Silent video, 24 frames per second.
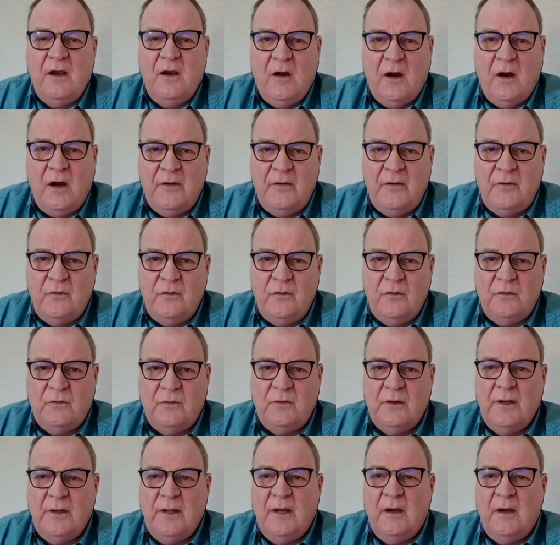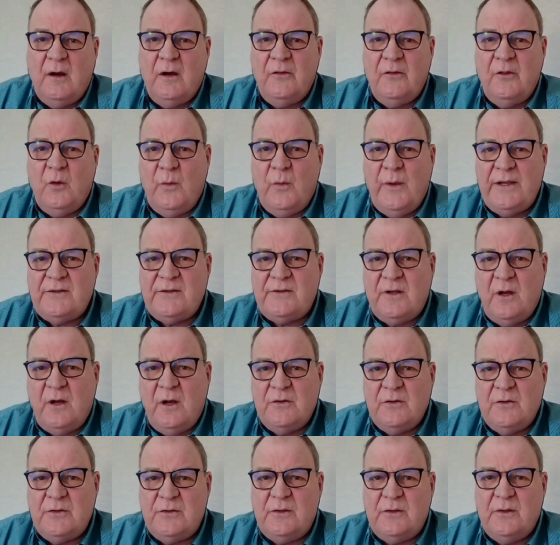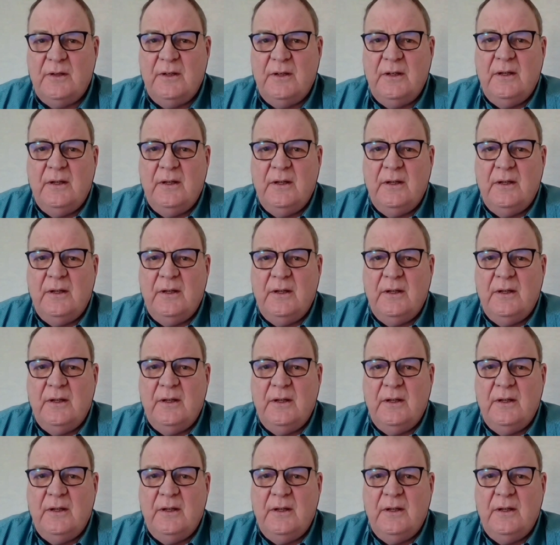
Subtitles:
Garden Route on the West Coast